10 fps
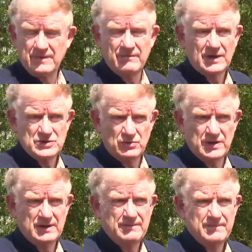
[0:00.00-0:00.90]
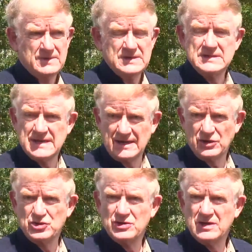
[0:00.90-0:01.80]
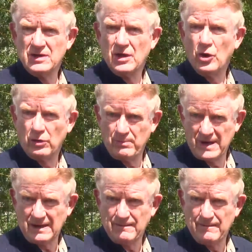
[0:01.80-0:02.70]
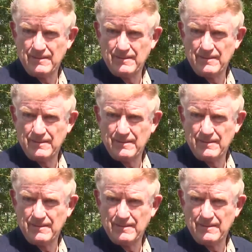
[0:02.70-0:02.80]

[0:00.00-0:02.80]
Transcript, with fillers: Victoria, Saanich, Oak Bay,